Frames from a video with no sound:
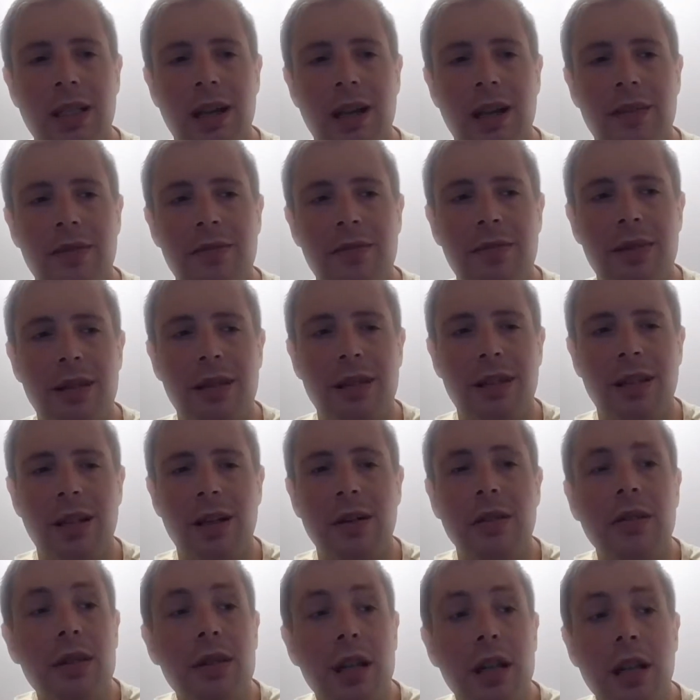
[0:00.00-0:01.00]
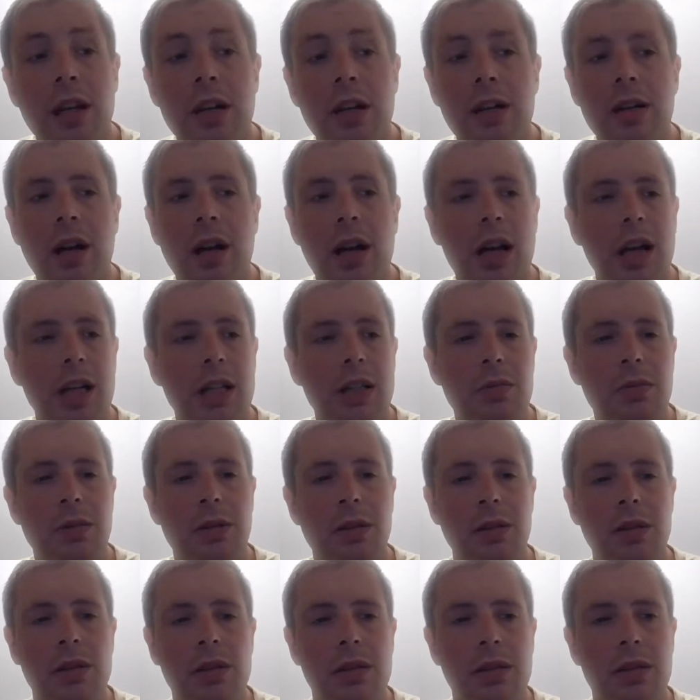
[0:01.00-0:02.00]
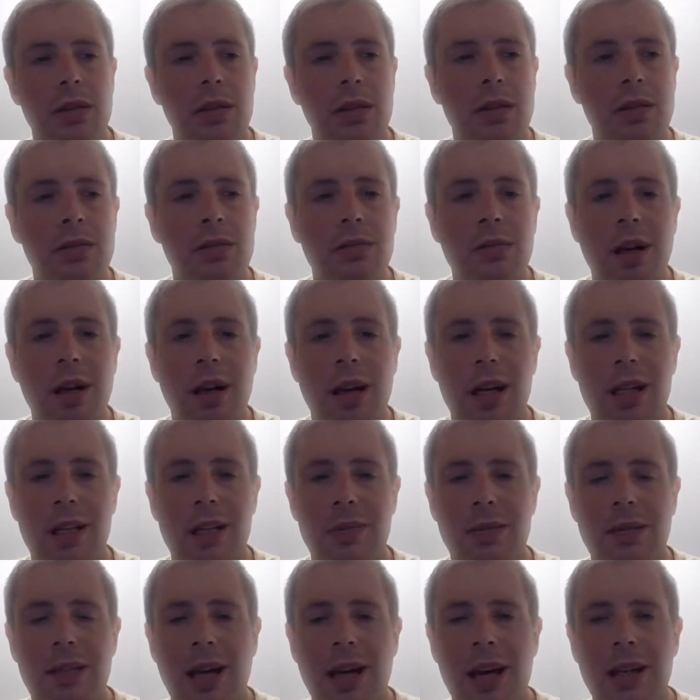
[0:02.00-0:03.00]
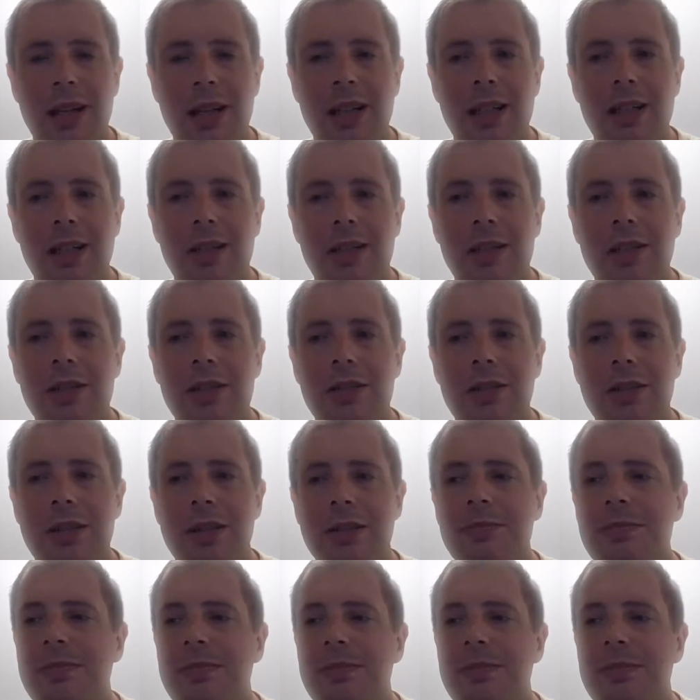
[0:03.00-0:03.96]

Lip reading: I've been in healthcare as well as the hospitality industry.